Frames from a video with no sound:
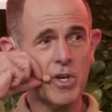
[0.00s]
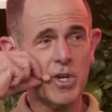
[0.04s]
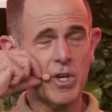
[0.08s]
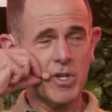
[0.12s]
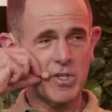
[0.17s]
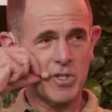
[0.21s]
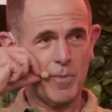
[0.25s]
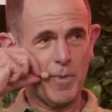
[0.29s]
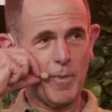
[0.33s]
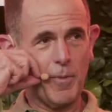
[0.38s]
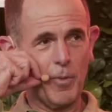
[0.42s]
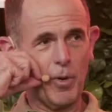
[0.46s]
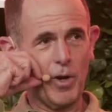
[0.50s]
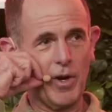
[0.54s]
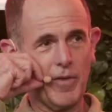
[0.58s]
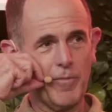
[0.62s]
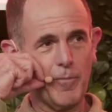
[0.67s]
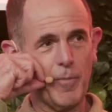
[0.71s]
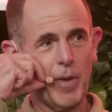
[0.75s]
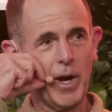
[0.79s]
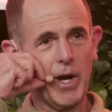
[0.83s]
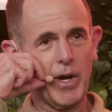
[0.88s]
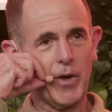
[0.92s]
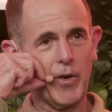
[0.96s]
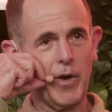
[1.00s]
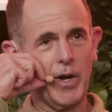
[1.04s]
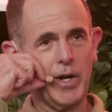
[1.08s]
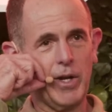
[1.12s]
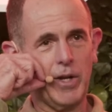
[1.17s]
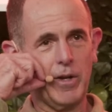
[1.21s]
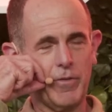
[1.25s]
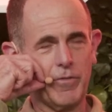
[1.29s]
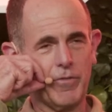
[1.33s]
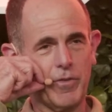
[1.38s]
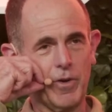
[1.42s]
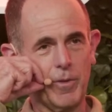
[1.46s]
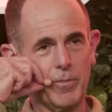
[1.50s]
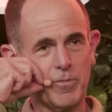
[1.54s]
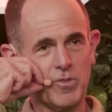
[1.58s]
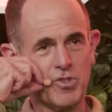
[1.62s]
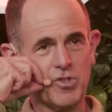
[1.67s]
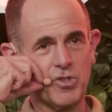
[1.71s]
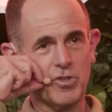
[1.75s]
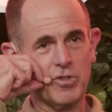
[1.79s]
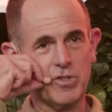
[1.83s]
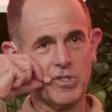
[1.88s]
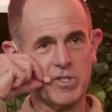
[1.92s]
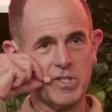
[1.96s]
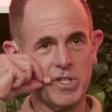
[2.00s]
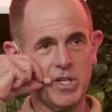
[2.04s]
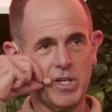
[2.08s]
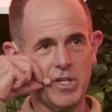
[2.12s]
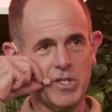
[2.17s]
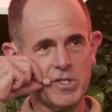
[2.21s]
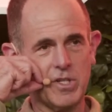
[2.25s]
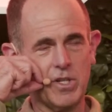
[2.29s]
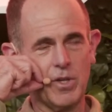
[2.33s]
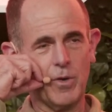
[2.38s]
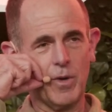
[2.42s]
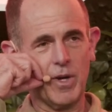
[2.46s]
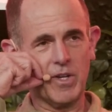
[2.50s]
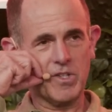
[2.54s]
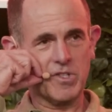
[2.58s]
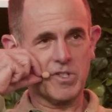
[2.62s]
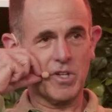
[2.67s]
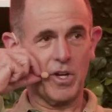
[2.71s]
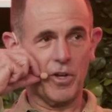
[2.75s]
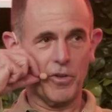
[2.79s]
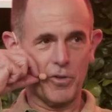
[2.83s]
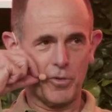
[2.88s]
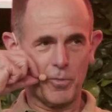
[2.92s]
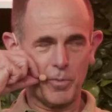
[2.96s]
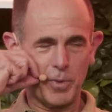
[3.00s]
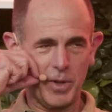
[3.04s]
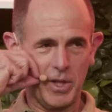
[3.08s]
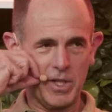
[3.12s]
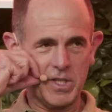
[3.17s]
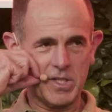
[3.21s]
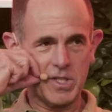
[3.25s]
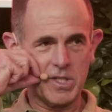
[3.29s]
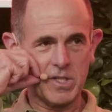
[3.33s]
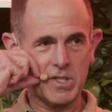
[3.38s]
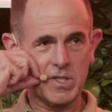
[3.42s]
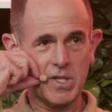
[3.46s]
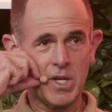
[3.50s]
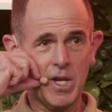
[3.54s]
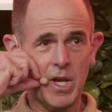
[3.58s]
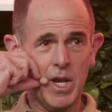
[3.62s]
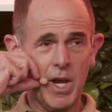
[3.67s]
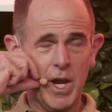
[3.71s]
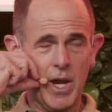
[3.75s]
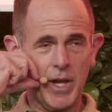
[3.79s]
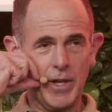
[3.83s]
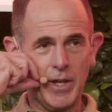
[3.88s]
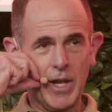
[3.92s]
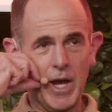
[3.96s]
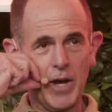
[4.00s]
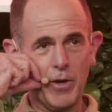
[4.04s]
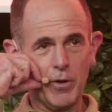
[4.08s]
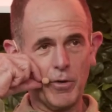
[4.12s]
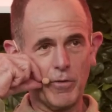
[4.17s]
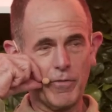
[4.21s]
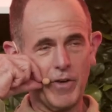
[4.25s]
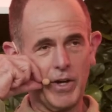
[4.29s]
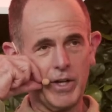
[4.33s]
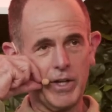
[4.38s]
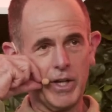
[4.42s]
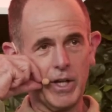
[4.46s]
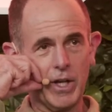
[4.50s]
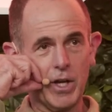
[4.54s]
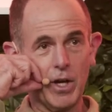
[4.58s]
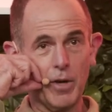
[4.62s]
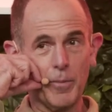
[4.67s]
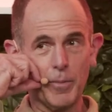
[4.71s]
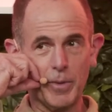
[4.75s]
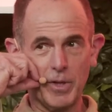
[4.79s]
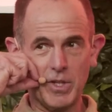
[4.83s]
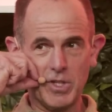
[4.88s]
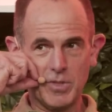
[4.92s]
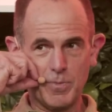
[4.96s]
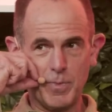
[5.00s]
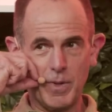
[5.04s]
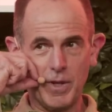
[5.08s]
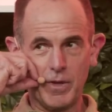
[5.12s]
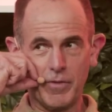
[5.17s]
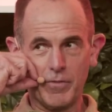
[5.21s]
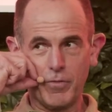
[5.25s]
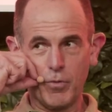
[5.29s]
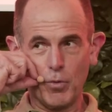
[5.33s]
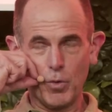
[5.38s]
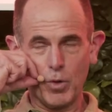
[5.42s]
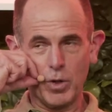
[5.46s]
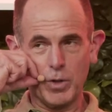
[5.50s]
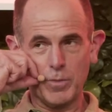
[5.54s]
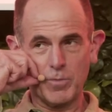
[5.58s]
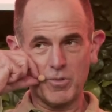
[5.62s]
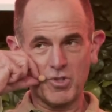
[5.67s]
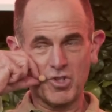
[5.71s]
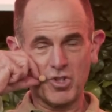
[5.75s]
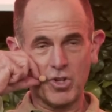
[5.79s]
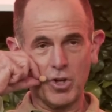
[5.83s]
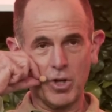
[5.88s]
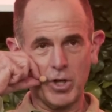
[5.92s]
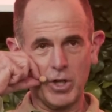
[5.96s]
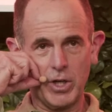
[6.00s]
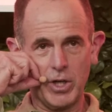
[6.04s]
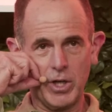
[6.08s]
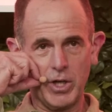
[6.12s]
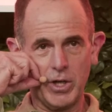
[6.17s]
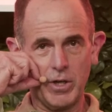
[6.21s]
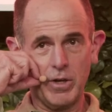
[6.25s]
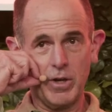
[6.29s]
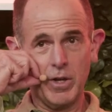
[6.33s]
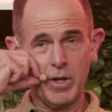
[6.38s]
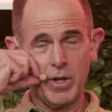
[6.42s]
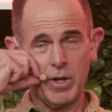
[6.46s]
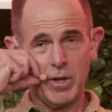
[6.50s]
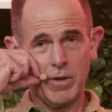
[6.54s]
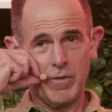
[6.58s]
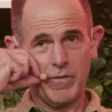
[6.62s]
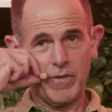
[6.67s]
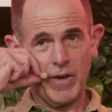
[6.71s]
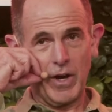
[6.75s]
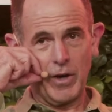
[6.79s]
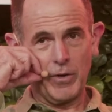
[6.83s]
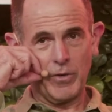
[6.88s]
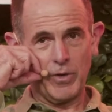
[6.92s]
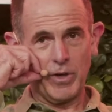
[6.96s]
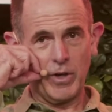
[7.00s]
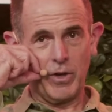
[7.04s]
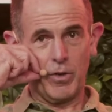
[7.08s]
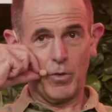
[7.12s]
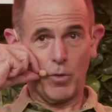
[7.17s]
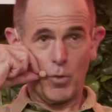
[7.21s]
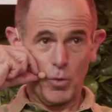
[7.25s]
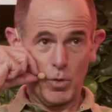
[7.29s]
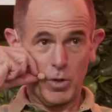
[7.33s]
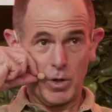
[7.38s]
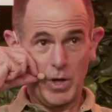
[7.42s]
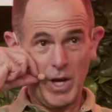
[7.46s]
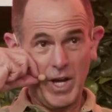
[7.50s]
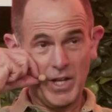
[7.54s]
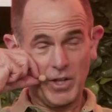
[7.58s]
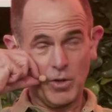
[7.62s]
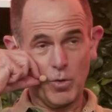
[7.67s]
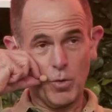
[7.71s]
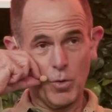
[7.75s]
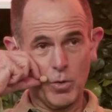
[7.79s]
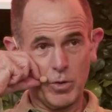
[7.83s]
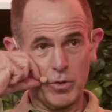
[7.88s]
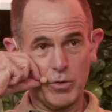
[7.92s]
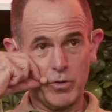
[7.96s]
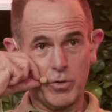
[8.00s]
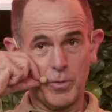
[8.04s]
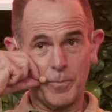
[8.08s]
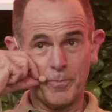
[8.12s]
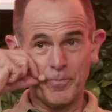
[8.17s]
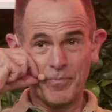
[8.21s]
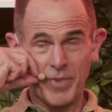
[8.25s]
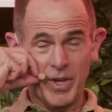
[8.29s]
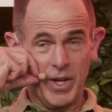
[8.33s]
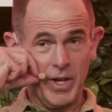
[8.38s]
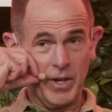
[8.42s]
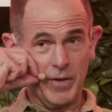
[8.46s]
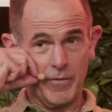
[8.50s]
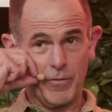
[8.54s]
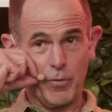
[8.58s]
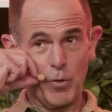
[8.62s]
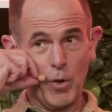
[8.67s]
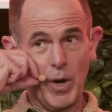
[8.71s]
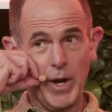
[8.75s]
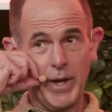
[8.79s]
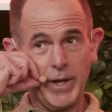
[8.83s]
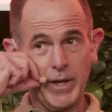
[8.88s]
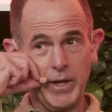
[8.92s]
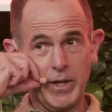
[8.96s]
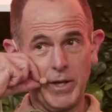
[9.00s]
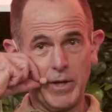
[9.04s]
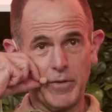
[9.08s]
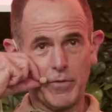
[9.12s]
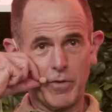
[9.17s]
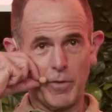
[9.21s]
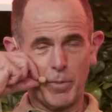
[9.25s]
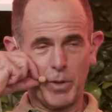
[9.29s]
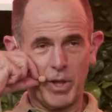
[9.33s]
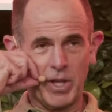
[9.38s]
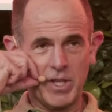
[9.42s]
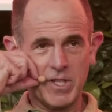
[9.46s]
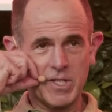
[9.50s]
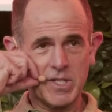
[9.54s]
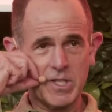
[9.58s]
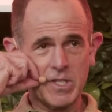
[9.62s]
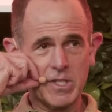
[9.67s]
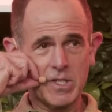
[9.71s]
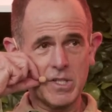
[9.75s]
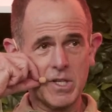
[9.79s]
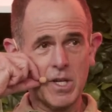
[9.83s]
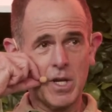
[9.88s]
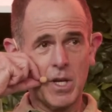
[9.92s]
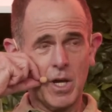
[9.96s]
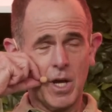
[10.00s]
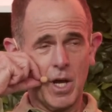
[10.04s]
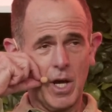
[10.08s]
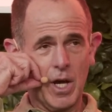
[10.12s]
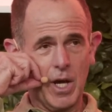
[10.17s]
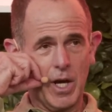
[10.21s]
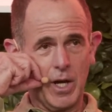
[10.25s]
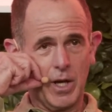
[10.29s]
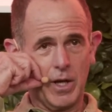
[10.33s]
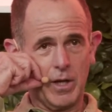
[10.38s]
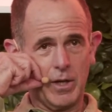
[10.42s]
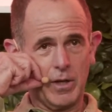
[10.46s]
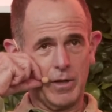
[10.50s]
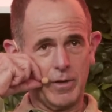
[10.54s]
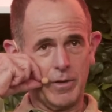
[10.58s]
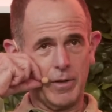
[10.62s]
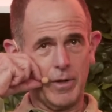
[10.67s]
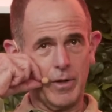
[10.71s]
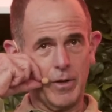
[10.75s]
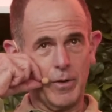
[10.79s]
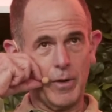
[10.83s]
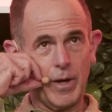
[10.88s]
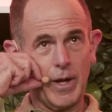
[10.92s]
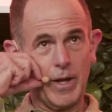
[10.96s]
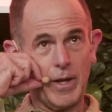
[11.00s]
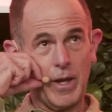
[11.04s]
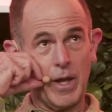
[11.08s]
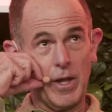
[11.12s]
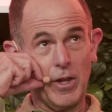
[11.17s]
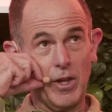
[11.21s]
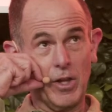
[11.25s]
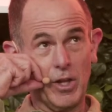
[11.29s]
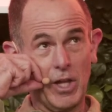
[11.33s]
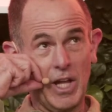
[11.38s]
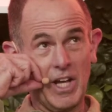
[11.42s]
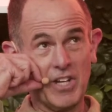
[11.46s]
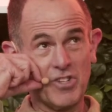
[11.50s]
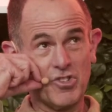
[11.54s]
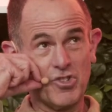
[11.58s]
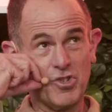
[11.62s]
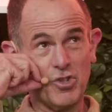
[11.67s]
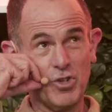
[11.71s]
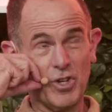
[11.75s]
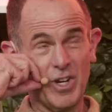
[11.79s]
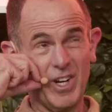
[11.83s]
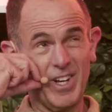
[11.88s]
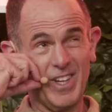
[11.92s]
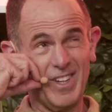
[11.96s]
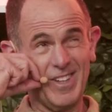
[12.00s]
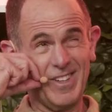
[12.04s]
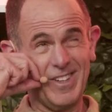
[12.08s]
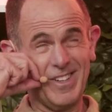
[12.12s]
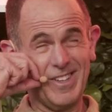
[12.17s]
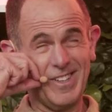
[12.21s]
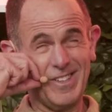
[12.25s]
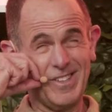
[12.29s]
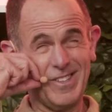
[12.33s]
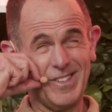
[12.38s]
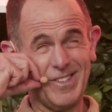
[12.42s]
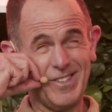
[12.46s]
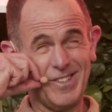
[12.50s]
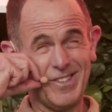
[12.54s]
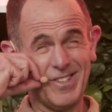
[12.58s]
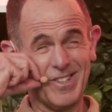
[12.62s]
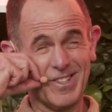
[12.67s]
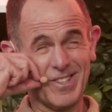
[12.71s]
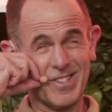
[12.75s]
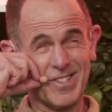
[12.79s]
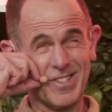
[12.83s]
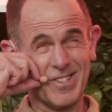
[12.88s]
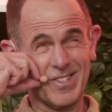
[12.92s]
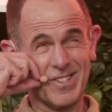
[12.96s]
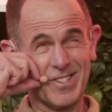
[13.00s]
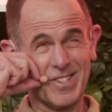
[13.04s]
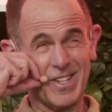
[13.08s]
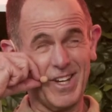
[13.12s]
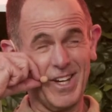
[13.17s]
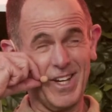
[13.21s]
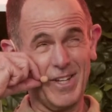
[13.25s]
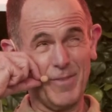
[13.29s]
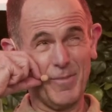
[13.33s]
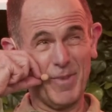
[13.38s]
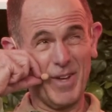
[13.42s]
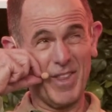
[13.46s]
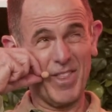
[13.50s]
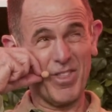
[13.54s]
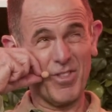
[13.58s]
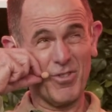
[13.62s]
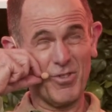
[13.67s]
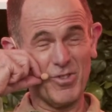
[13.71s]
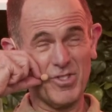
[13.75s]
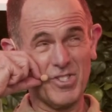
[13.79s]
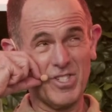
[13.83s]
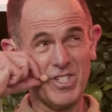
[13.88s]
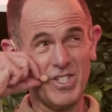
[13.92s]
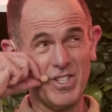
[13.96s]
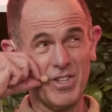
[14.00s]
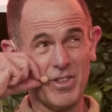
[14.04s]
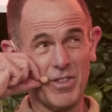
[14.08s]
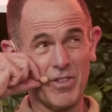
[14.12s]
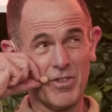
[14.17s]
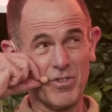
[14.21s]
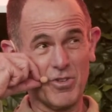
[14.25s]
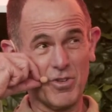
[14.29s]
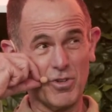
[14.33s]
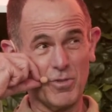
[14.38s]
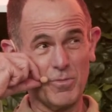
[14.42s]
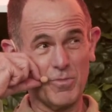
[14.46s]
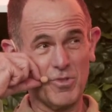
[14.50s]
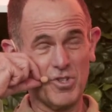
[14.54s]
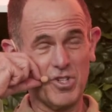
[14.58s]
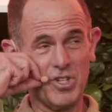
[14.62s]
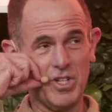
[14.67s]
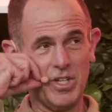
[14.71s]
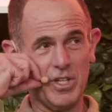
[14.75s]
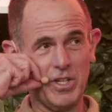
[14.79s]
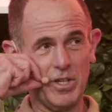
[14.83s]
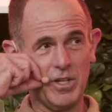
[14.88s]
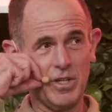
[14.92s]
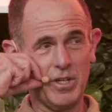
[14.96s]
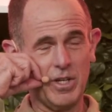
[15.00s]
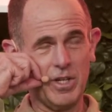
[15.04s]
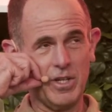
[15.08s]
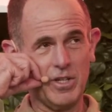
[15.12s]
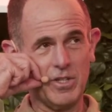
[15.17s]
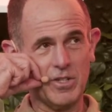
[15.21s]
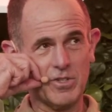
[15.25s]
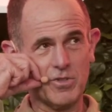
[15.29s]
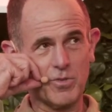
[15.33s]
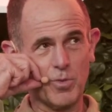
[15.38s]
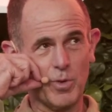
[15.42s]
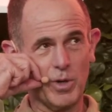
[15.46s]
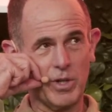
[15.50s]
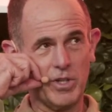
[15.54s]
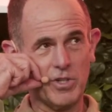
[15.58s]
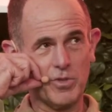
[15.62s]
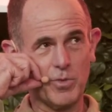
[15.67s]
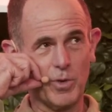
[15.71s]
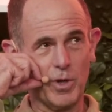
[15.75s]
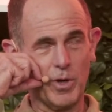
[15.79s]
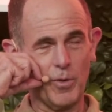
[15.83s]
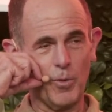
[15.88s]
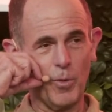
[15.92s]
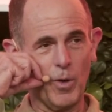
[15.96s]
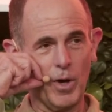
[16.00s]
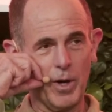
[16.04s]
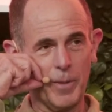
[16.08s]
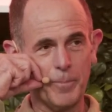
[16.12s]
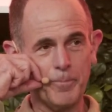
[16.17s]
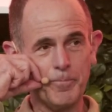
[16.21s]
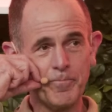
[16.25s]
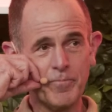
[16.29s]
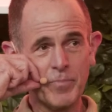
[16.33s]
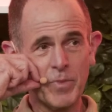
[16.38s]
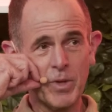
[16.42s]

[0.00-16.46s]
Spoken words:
So people have migrated from certain cities in the US to other places. And now you're finding companies being formed, started, founded, or headquartered in a variety of different places. In the last year, I just signed my 13th term sheet in 2021.